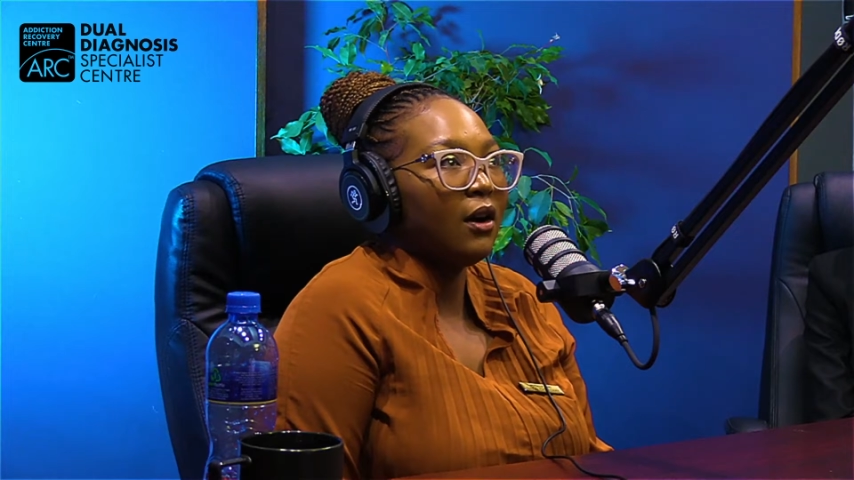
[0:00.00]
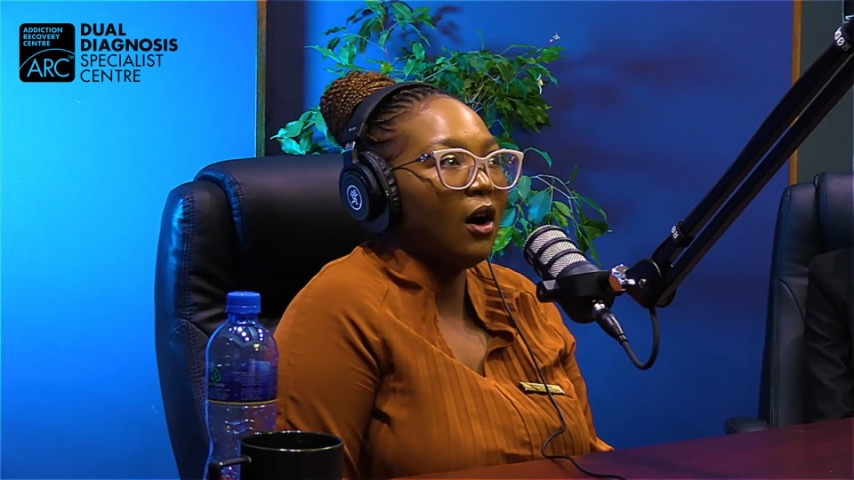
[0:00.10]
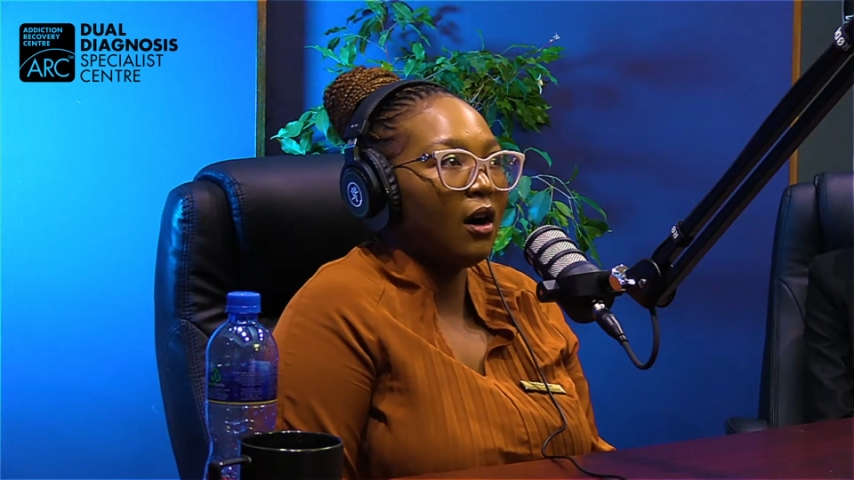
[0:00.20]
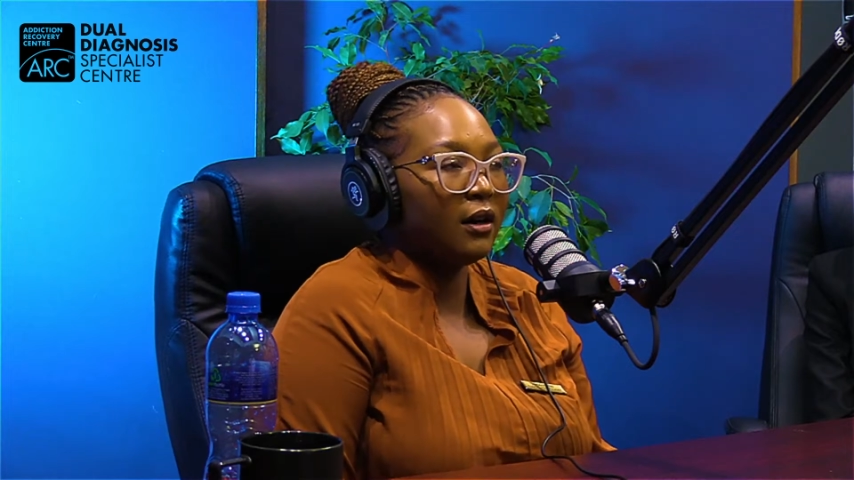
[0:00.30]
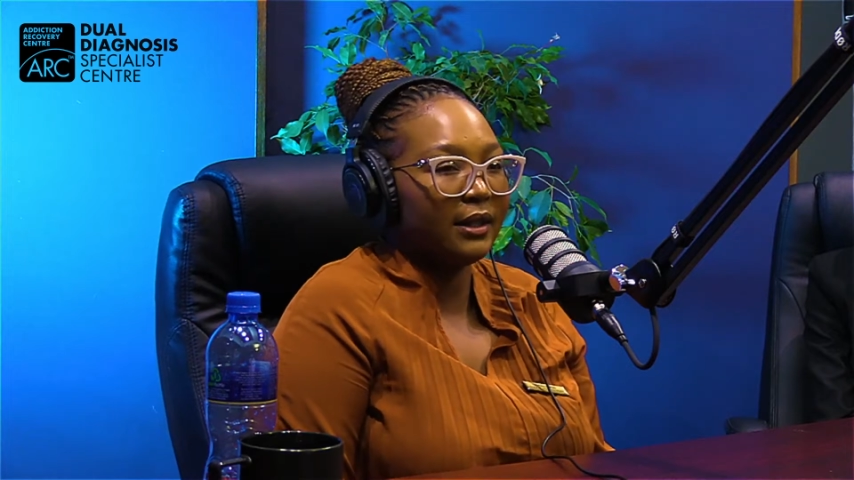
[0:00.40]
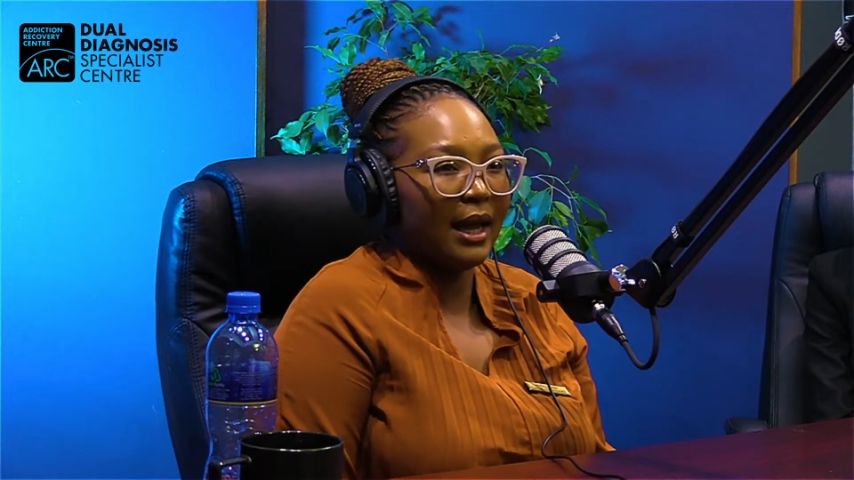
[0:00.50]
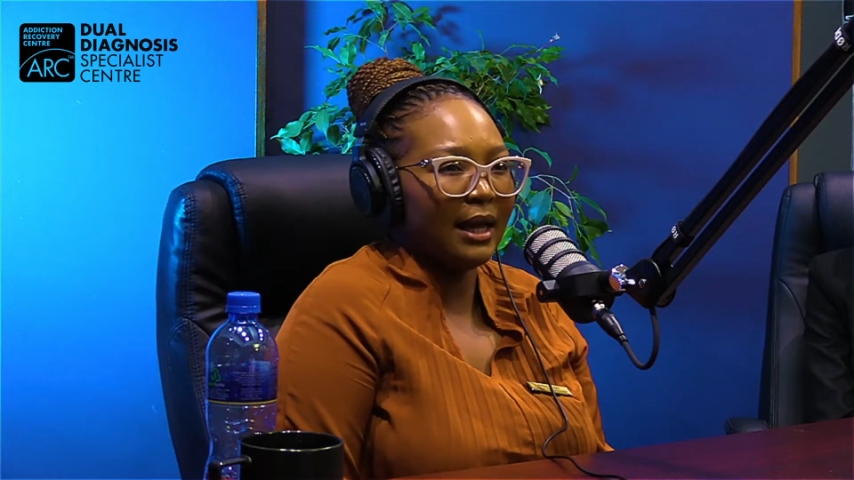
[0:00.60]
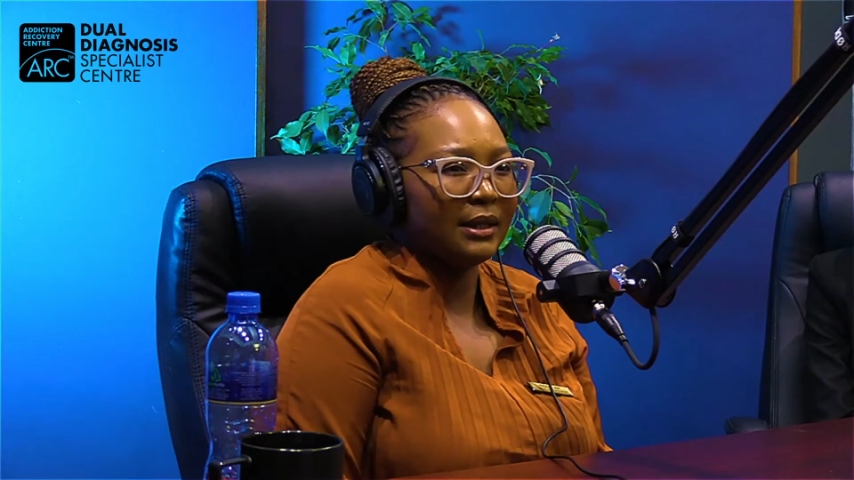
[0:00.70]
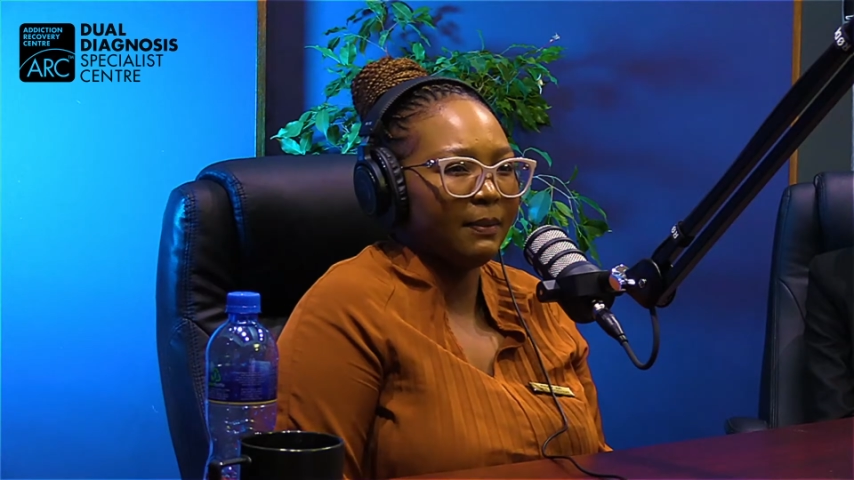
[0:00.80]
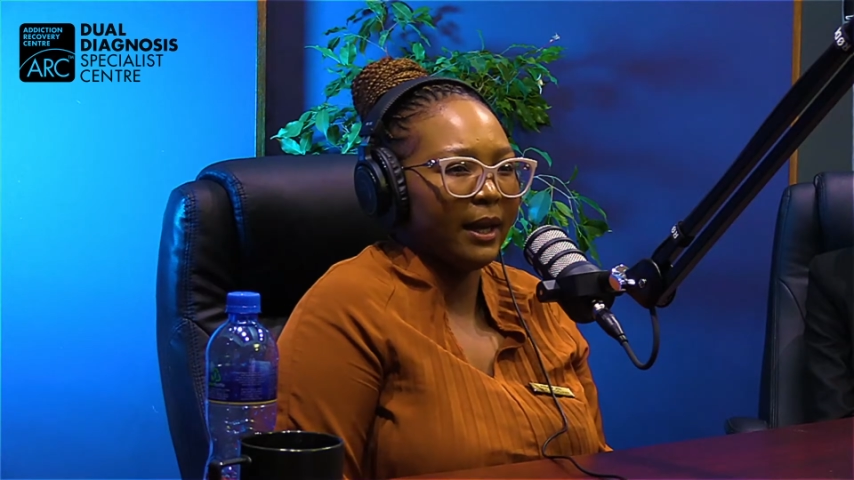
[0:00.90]
aren't
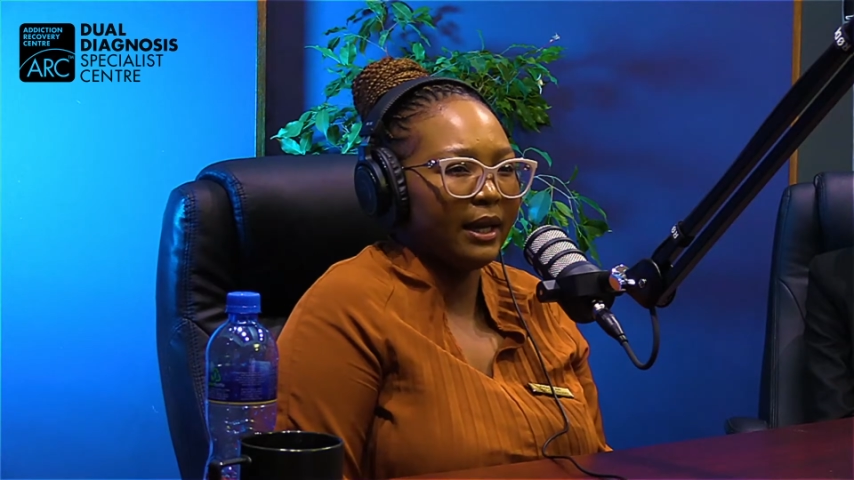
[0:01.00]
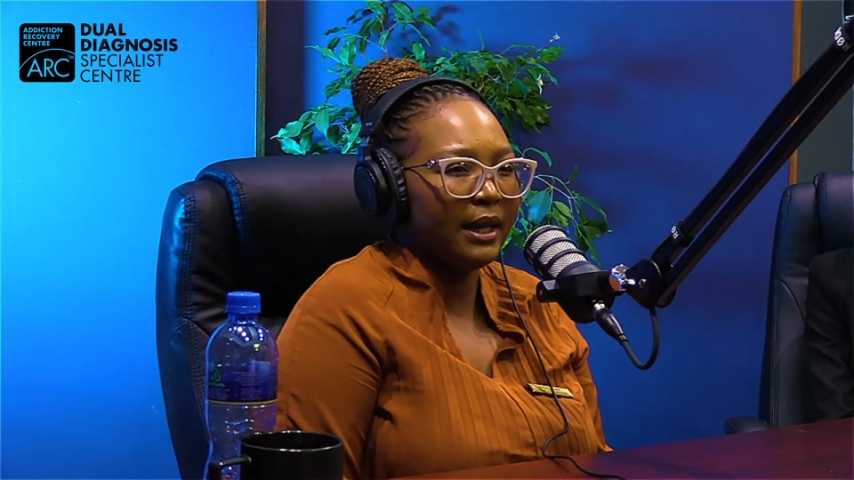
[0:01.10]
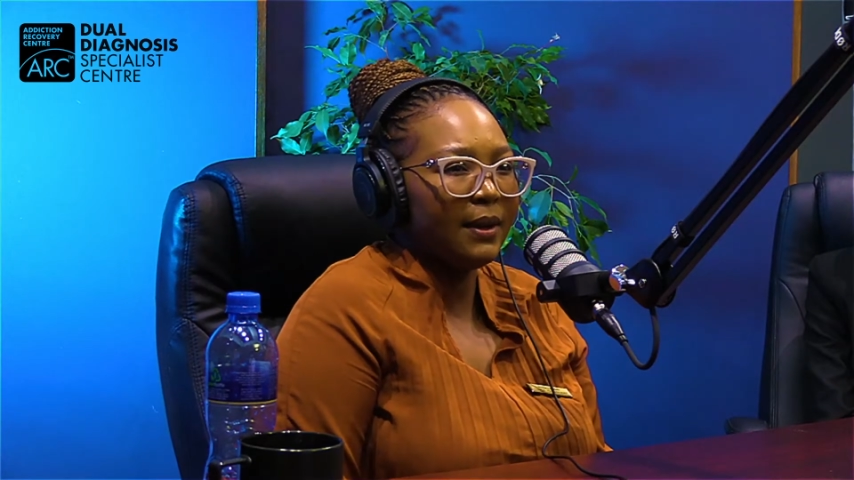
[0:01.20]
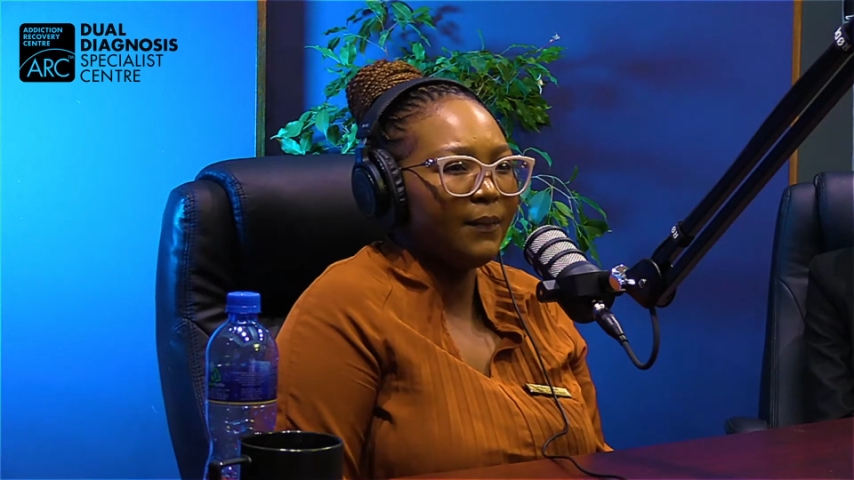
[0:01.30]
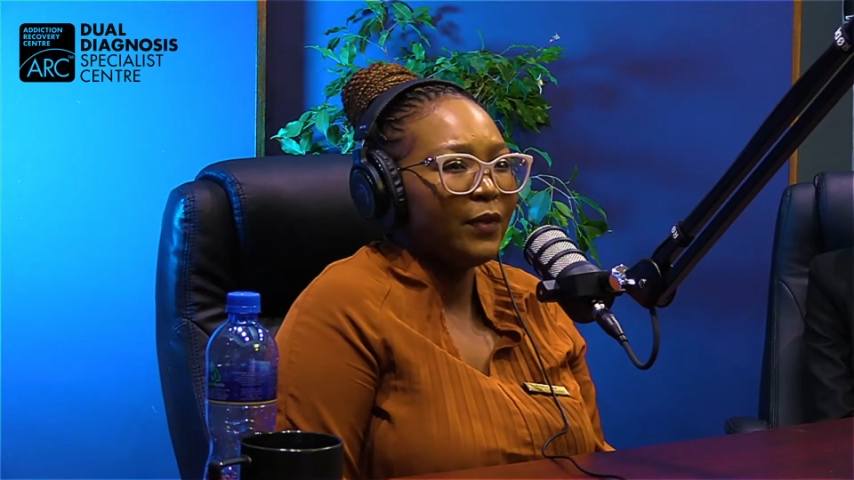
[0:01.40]
as many,